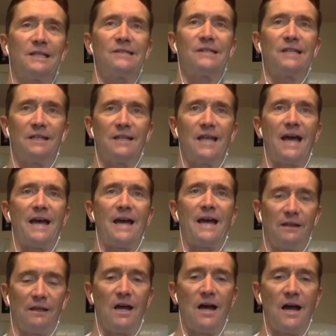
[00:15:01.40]
seen that
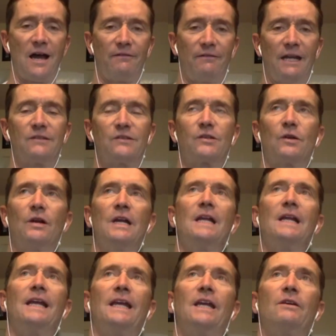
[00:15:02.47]
a lot, right? So
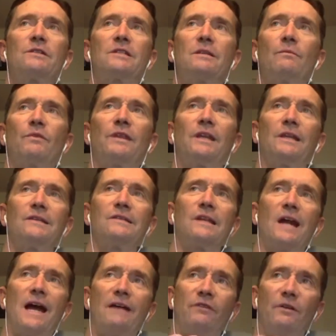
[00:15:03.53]
here's some things that
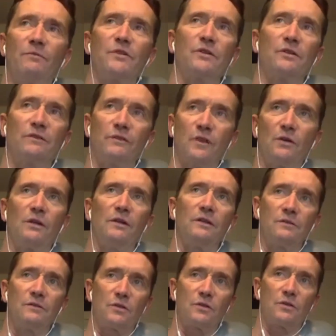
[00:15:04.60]
I've observed, Dodie,
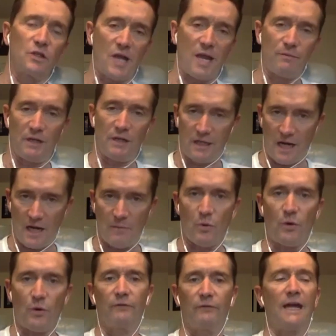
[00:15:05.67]
certainly chime in at any
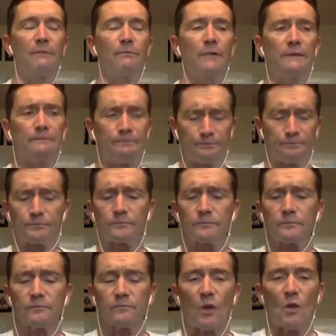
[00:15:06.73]
point, right? But
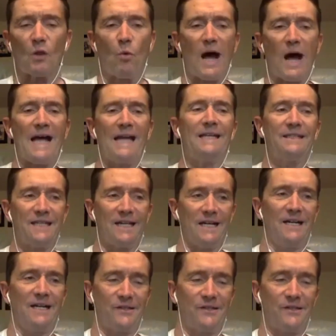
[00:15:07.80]
why
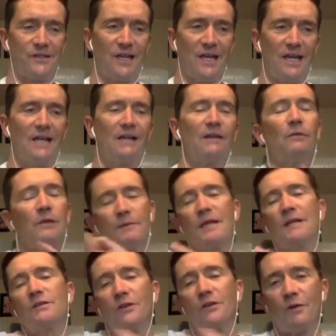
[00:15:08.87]
does, well, let me
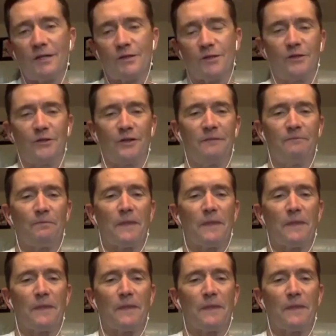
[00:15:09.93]
ask you the question, Dodie,